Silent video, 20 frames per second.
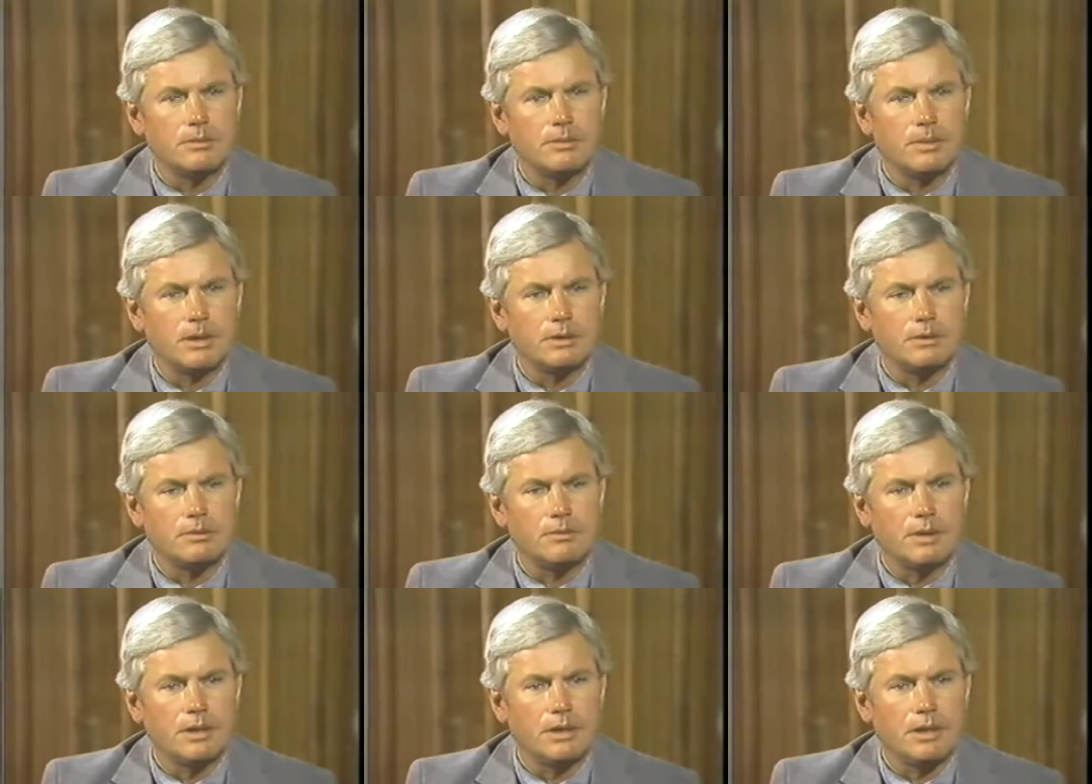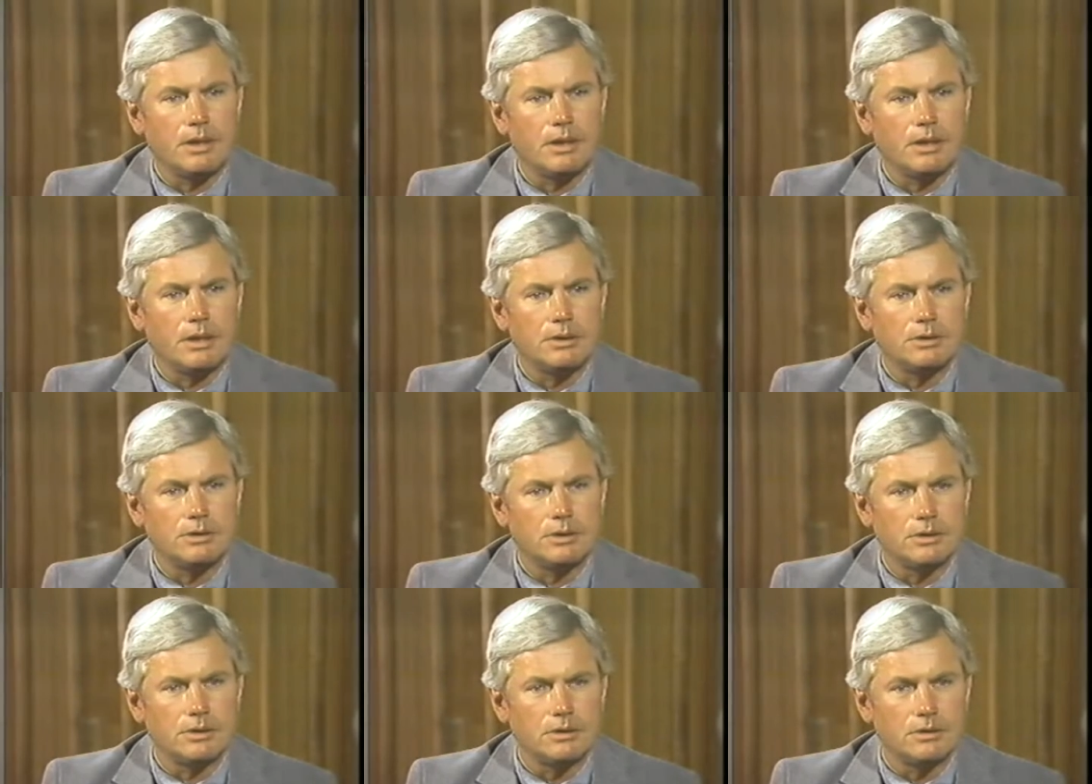it about the
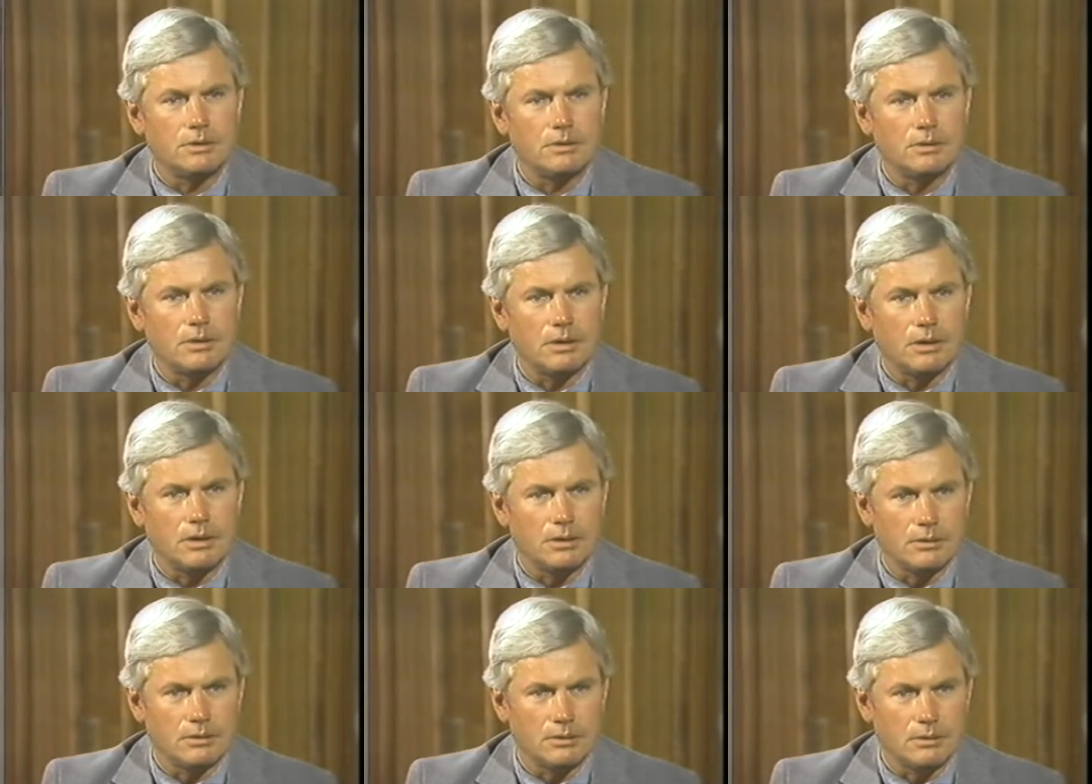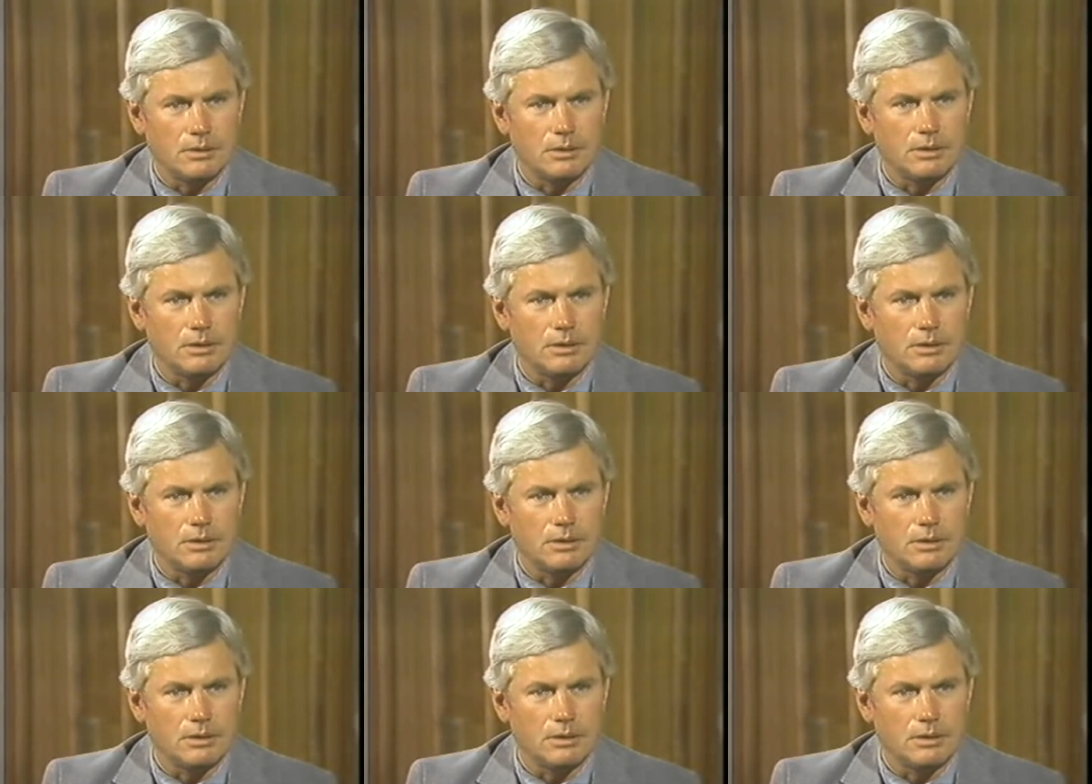radiation uh,